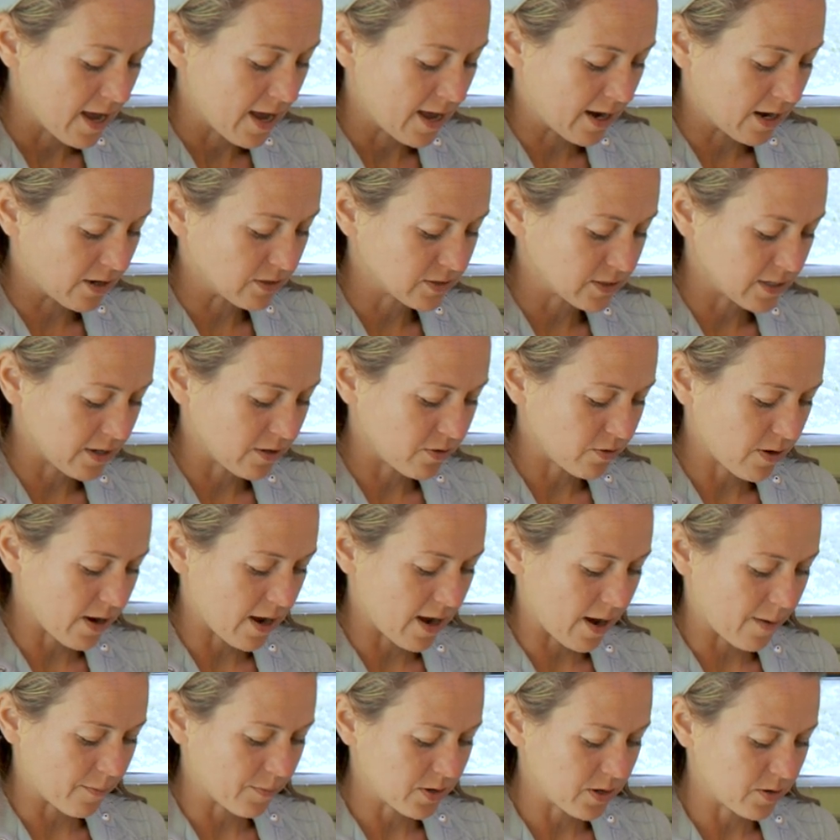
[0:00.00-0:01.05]
and I'll say, okay,
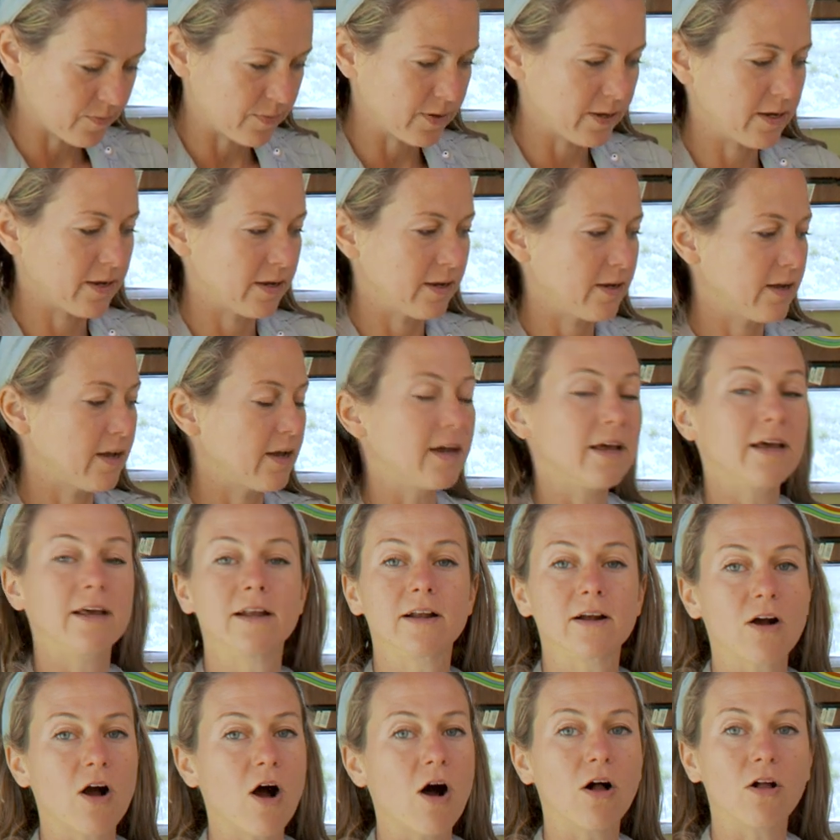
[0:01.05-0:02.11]
I'm going to be
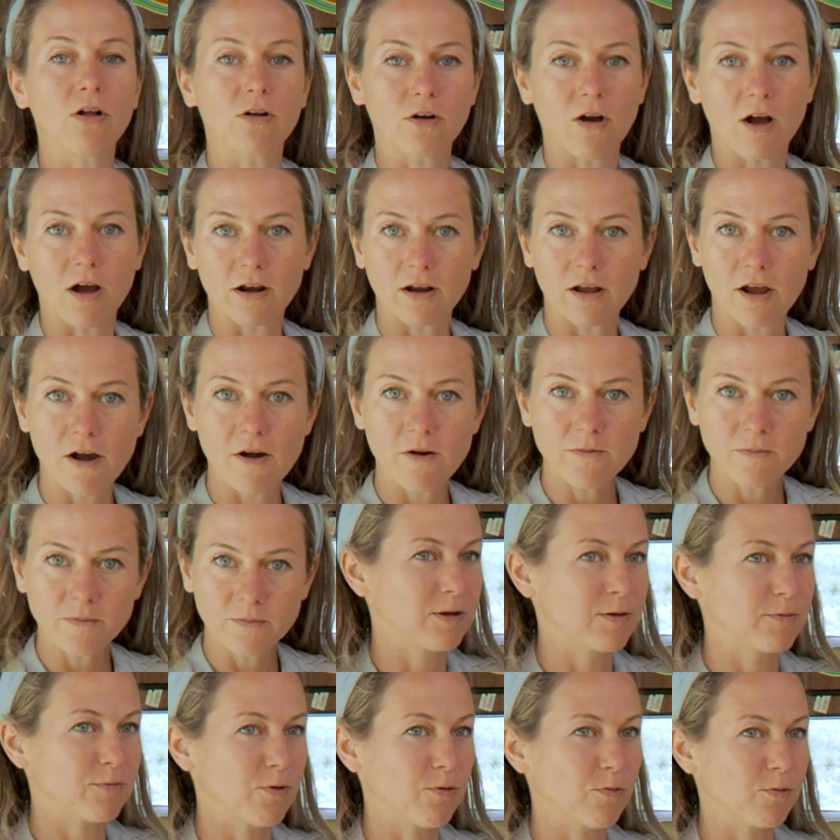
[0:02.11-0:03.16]
in Colorado.
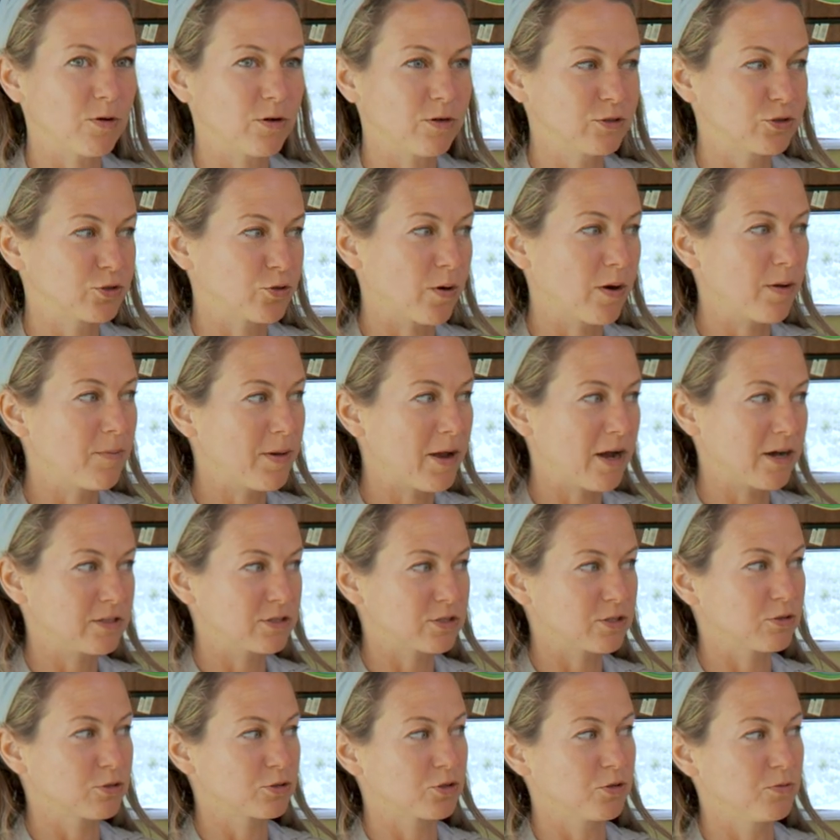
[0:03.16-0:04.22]
People will join me on
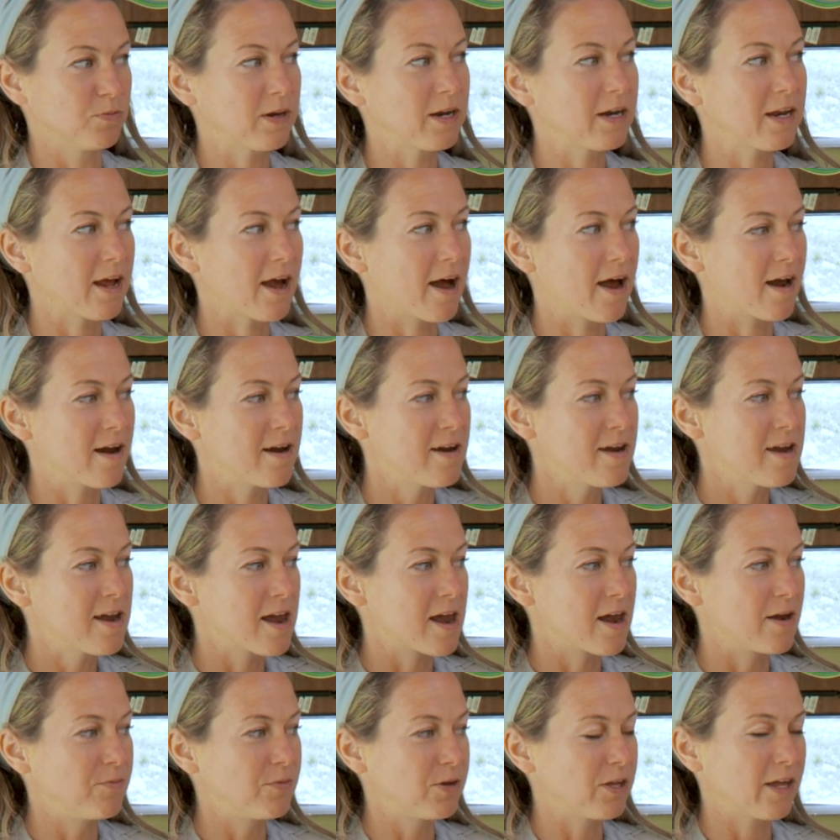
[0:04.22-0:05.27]
social media
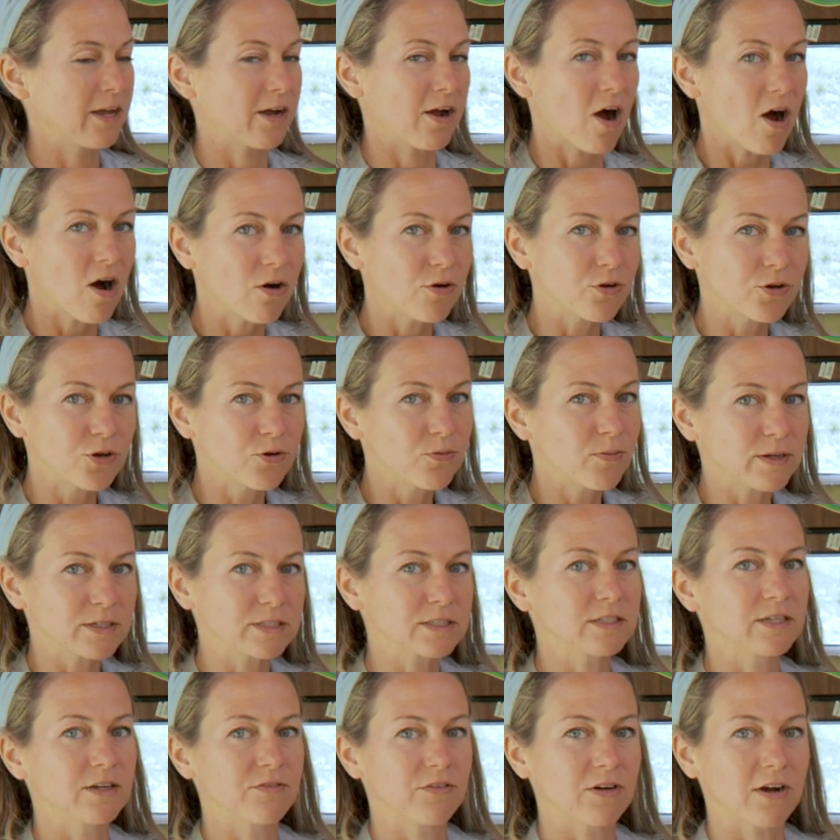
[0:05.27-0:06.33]
and be like, oh, you
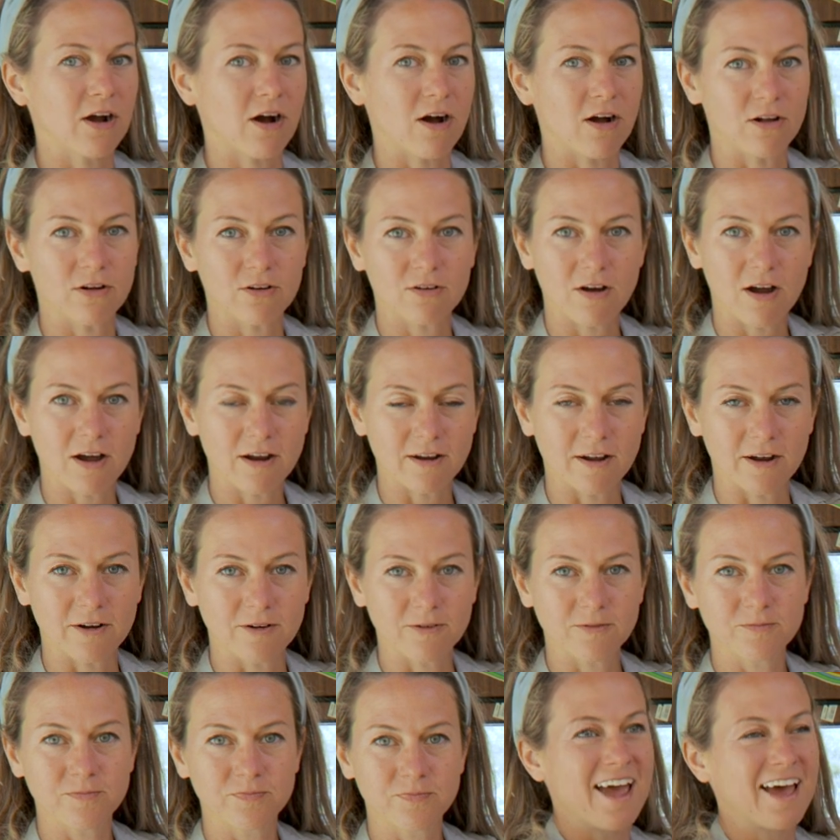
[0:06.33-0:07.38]
must live in
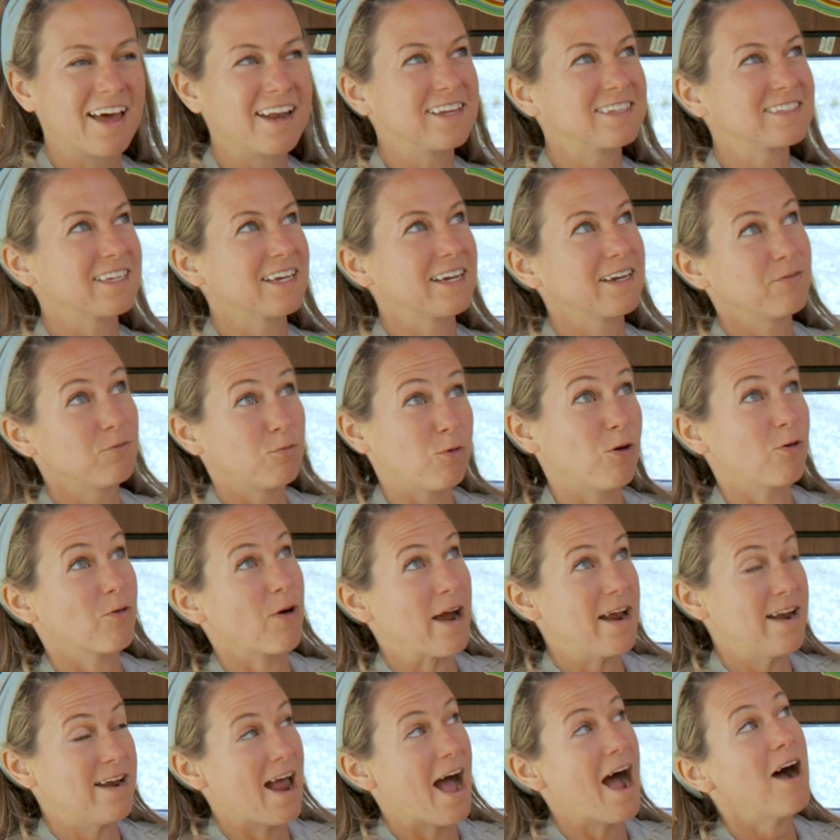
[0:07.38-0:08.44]
Colorado. And it's like, well,
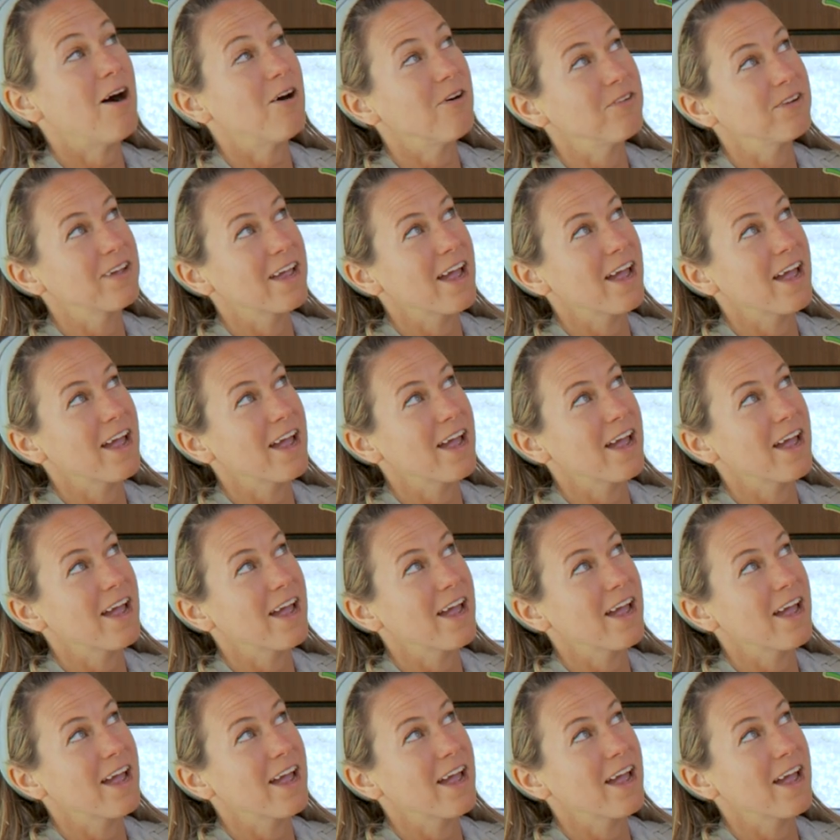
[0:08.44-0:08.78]
right now,